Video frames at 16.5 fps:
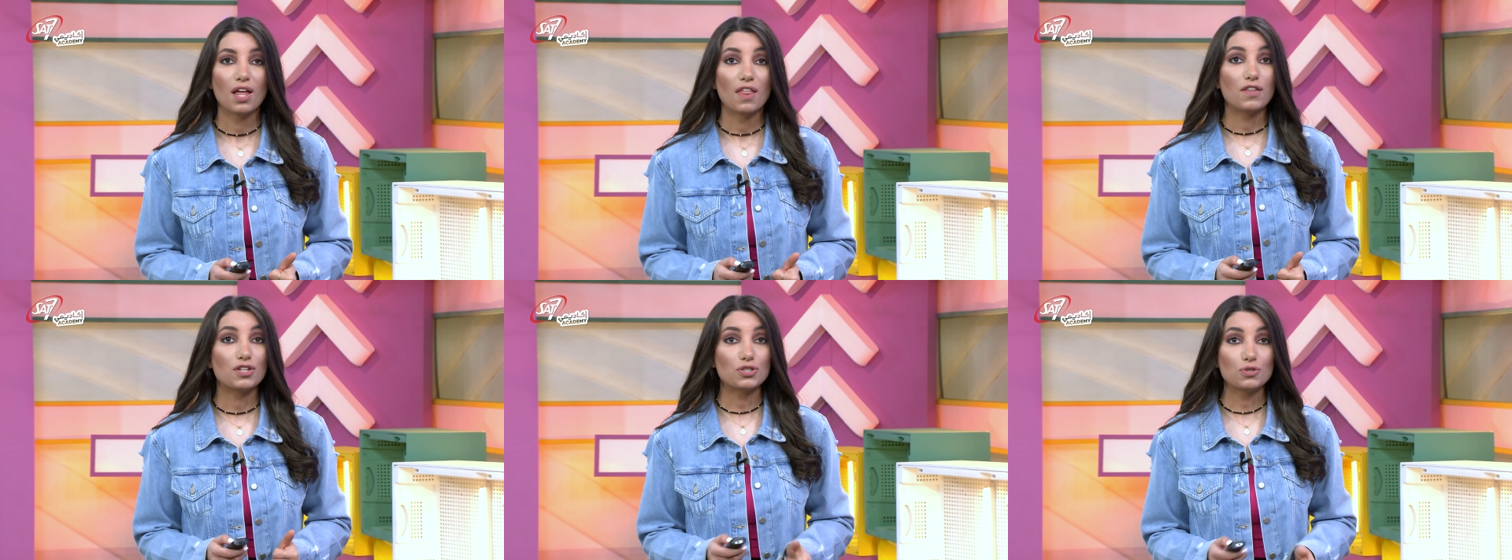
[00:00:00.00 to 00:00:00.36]

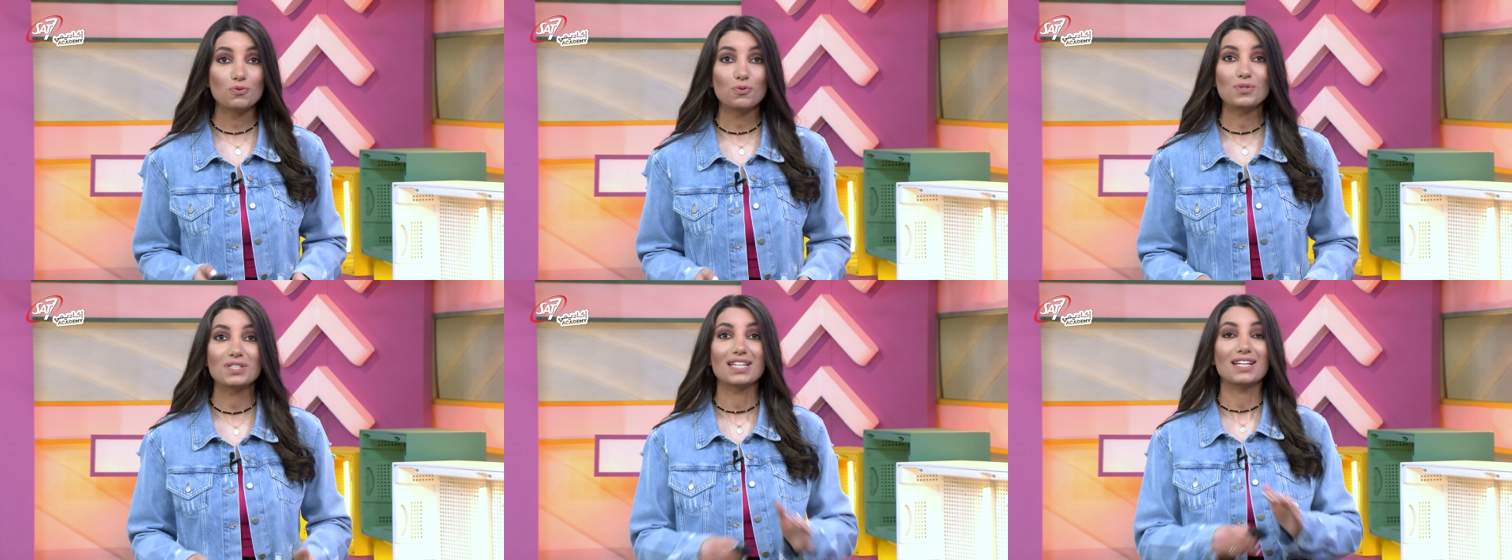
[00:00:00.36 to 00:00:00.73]
The
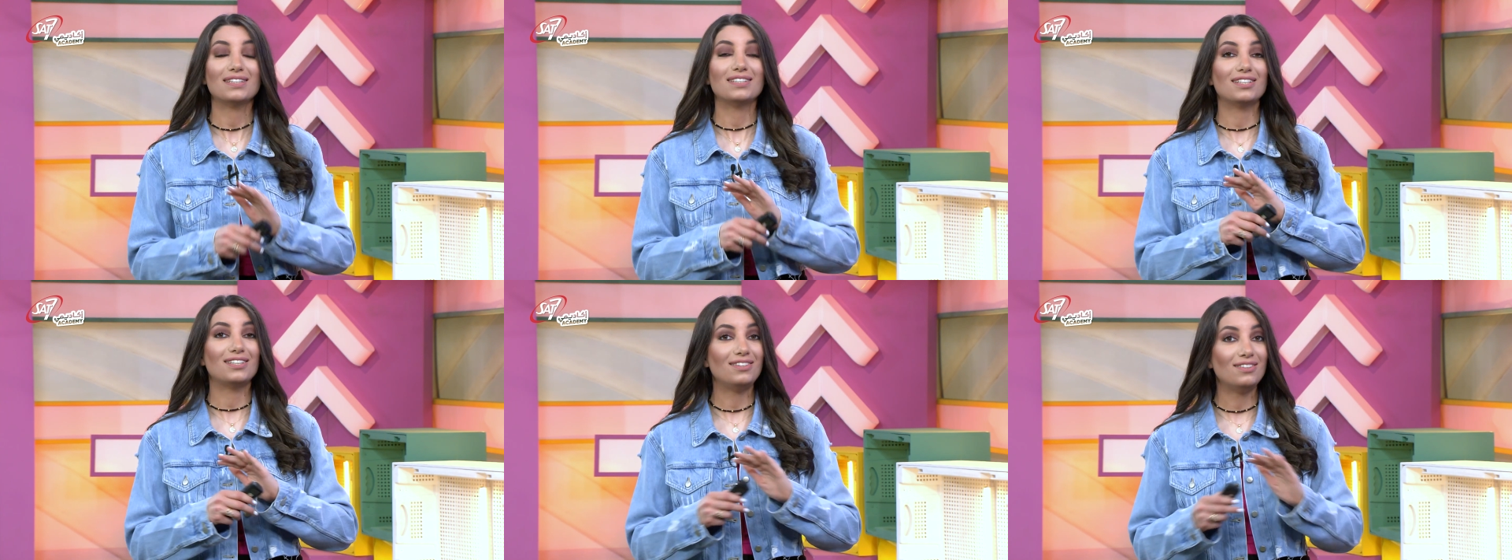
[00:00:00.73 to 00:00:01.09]
shoes
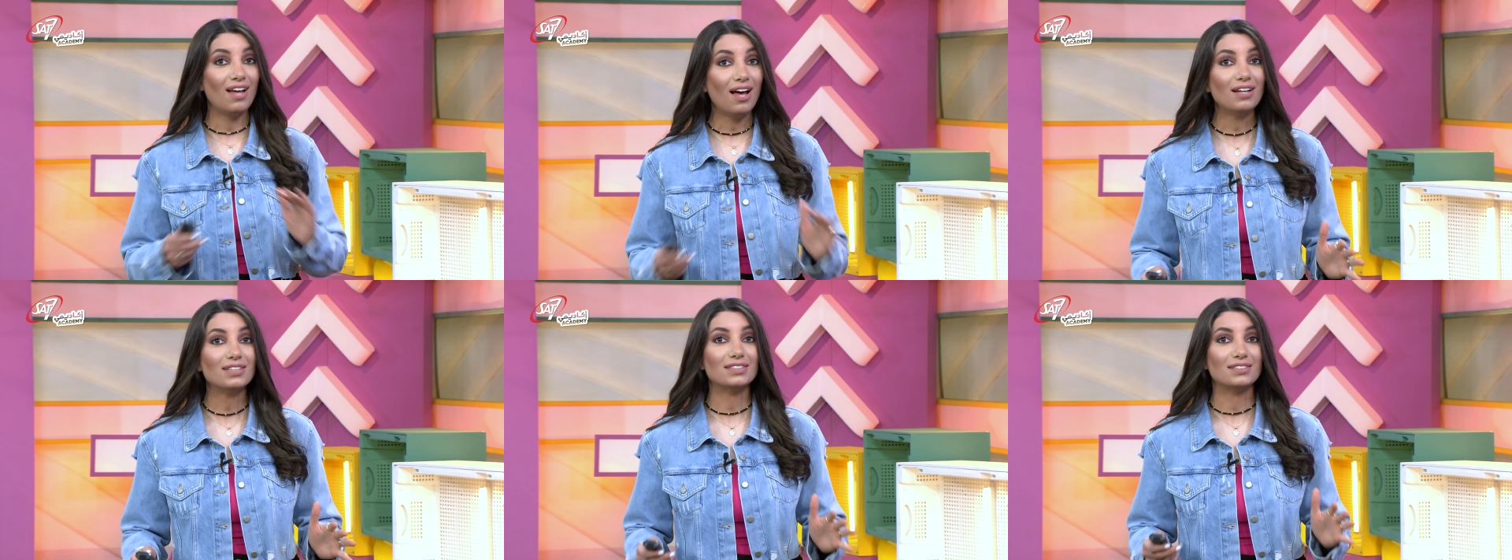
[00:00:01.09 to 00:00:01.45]
did
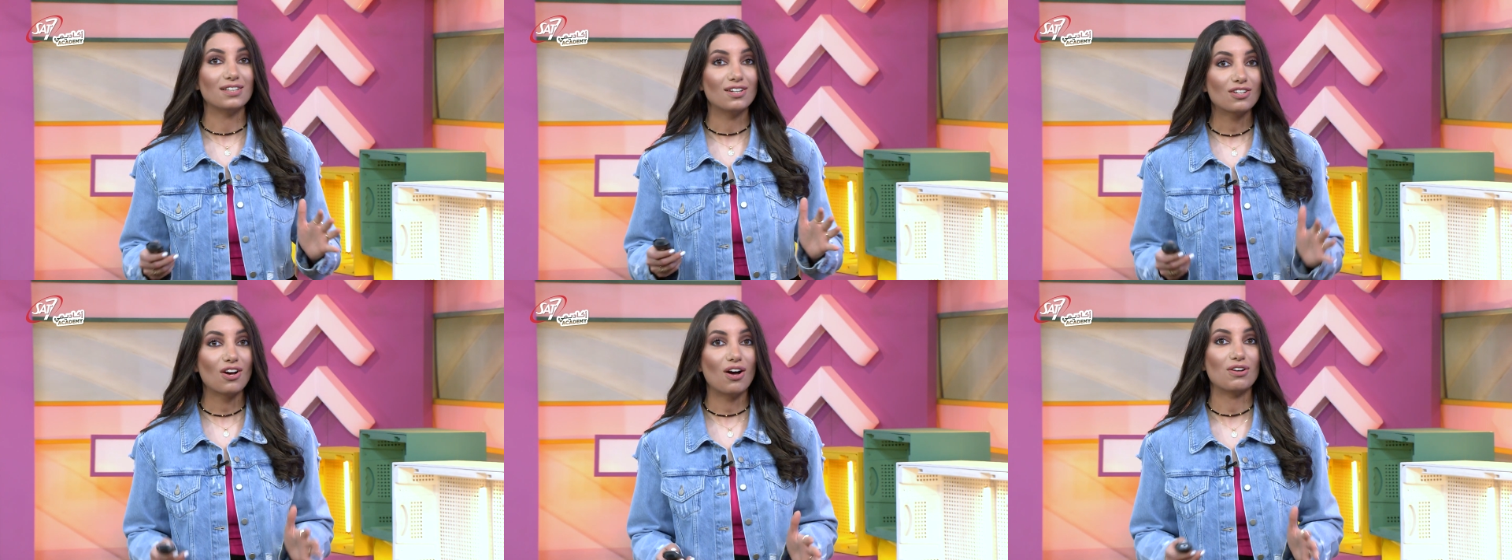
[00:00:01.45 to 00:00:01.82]
not
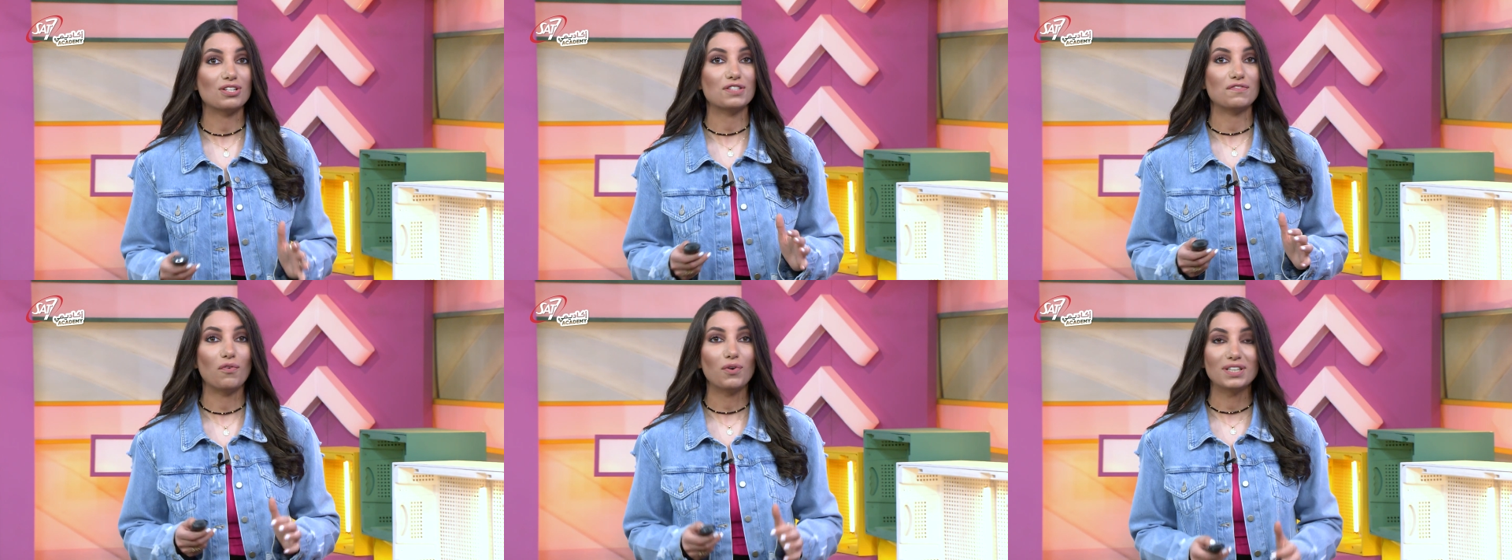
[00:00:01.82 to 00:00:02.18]

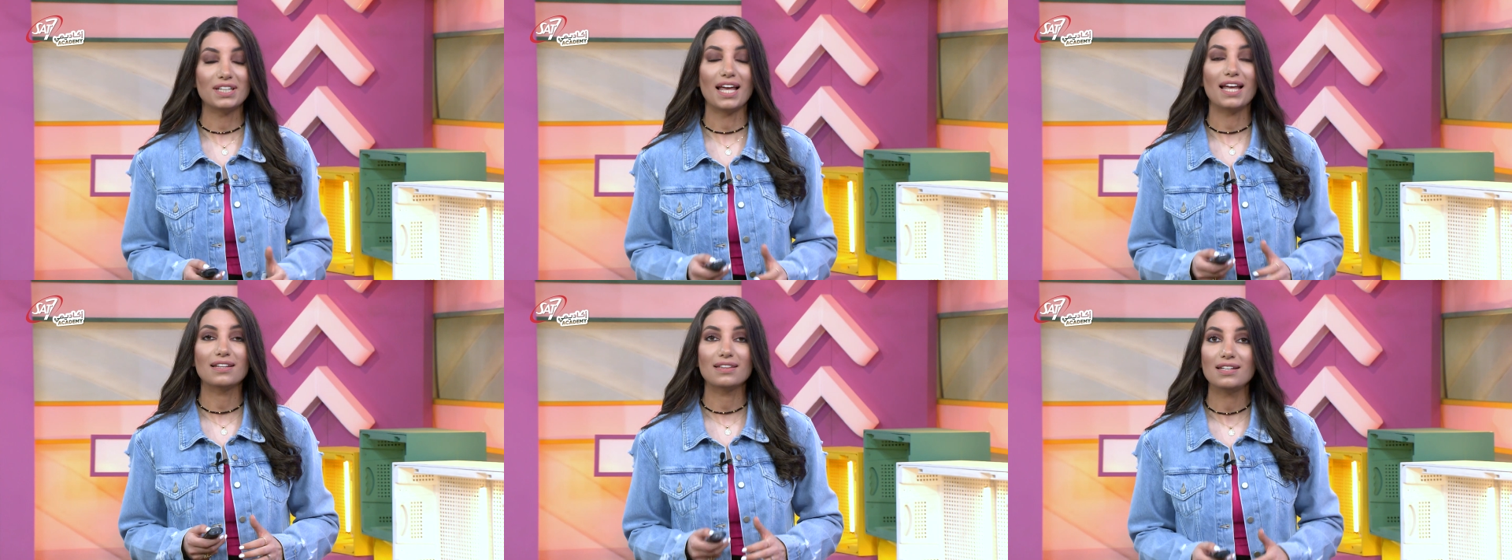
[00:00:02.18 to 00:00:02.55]
cost
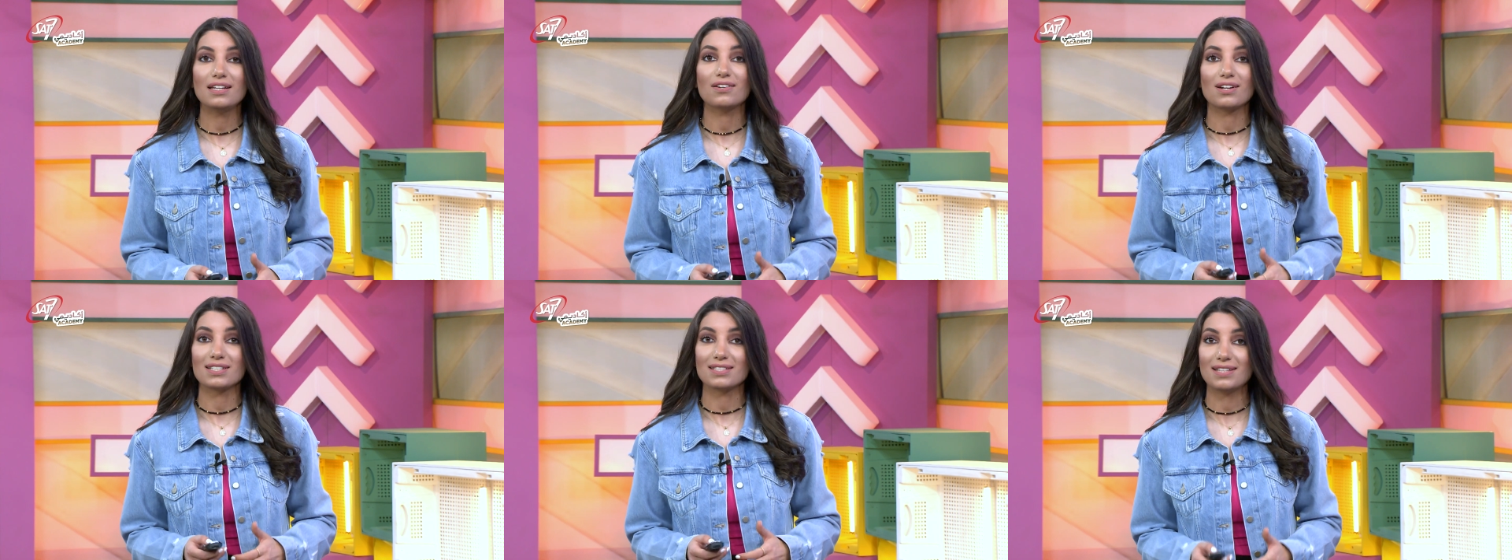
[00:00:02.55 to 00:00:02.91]
48
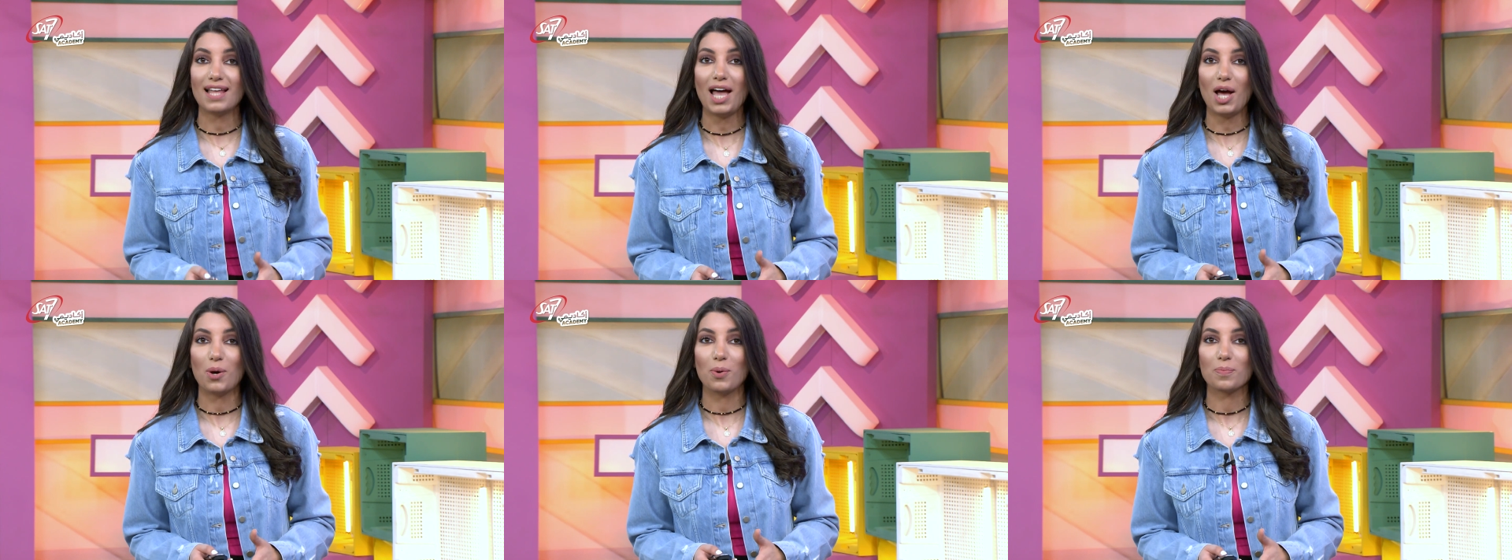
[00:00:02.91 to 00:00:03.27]
liras
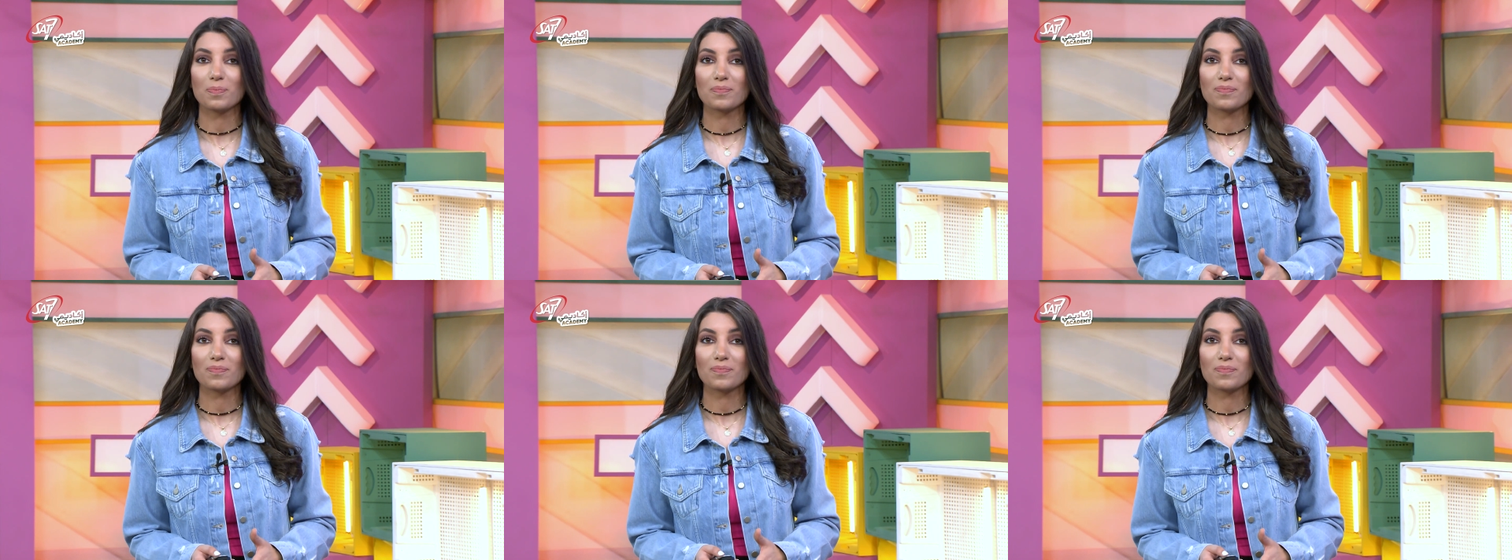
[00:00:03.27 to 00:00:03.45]
now.